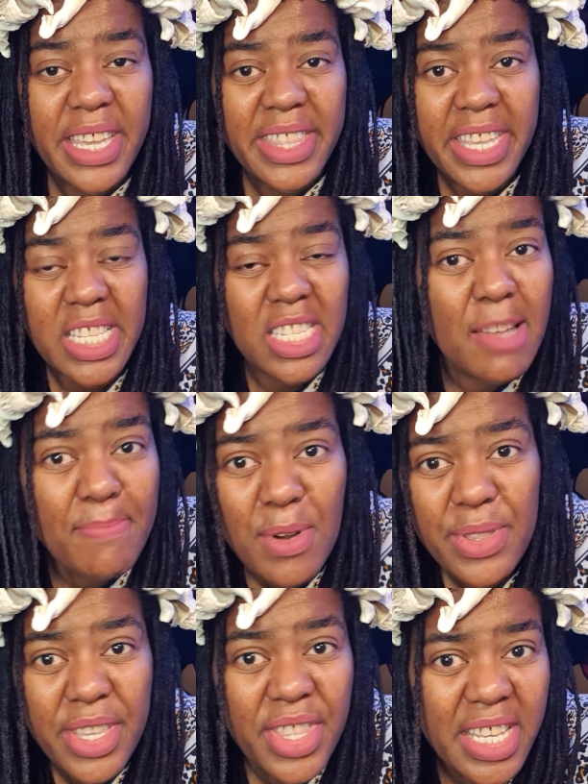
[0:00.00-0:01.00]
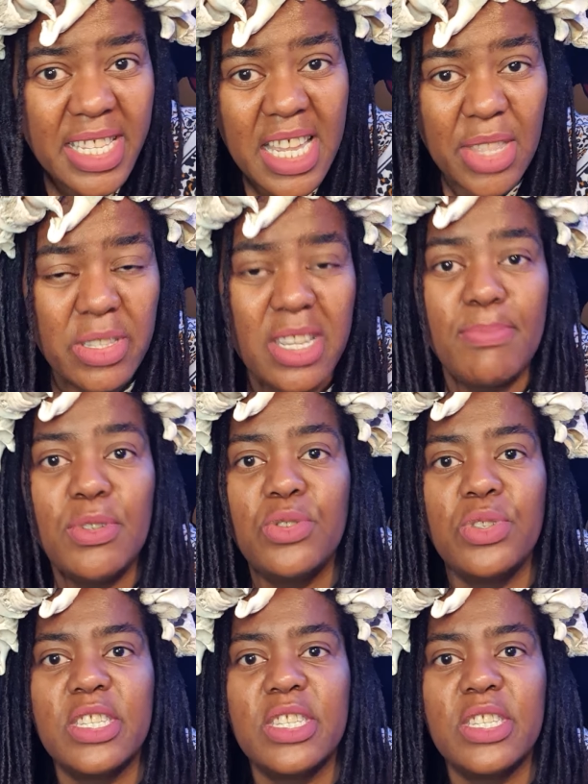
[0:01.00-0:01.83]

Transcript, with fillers: and they step on the things they're not supposed to